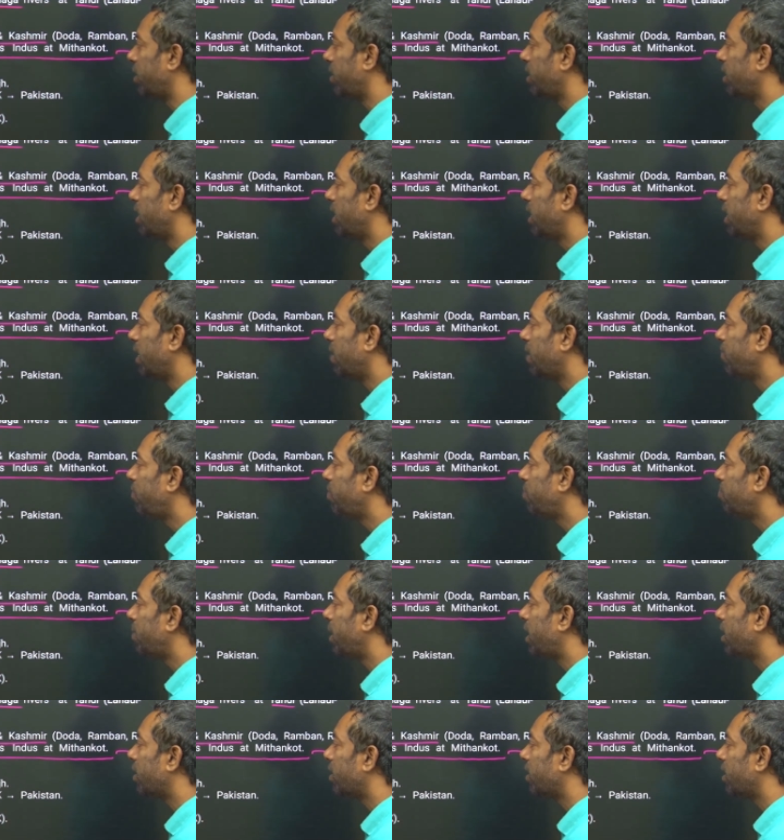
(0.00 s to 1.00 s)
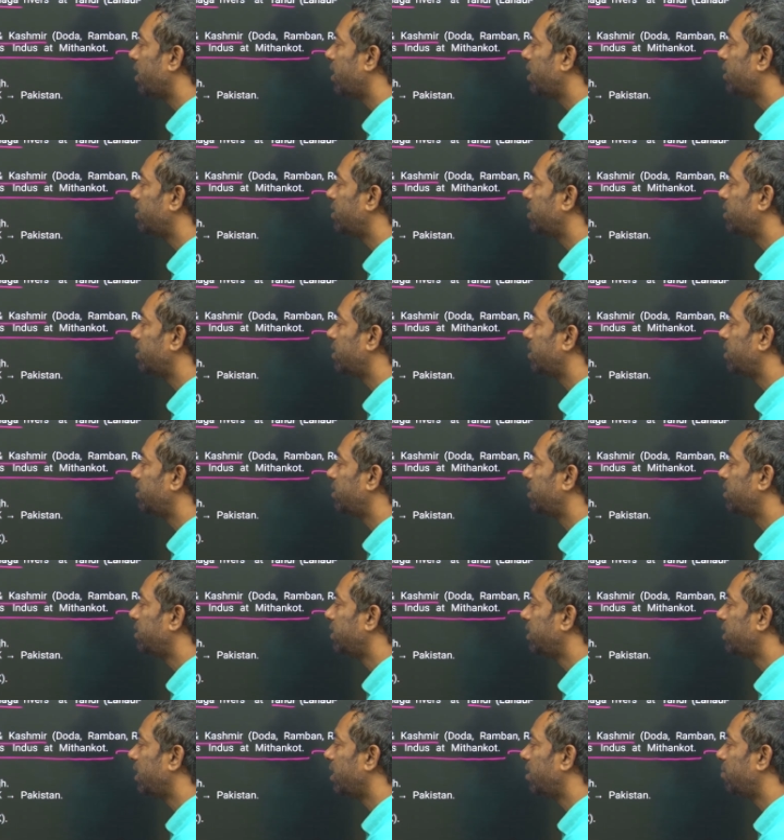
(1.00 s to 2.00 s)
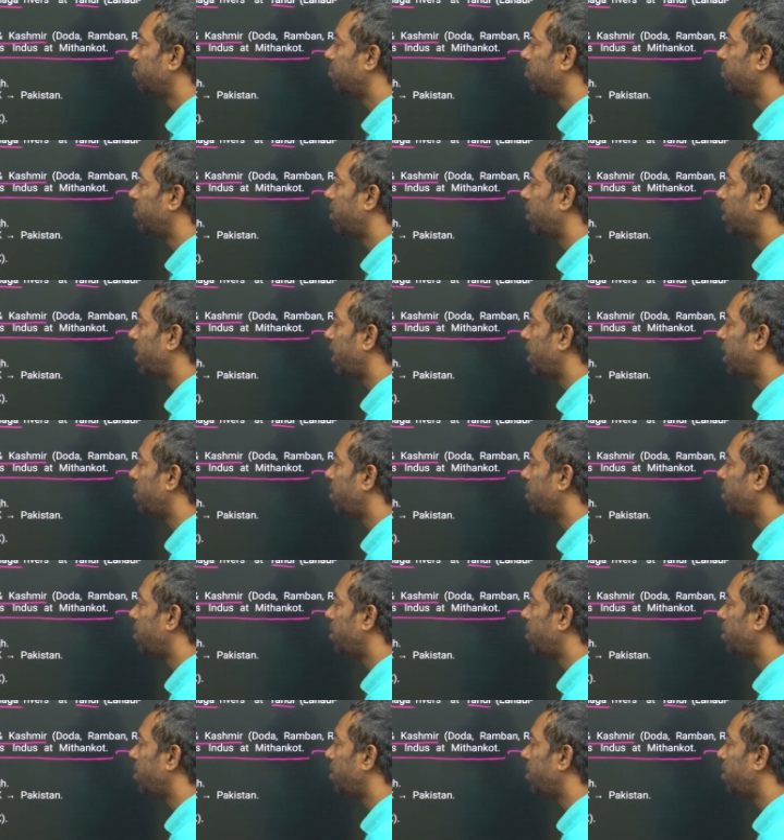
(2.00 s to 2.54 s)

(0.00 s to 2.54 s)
Left bank is Jhelum, right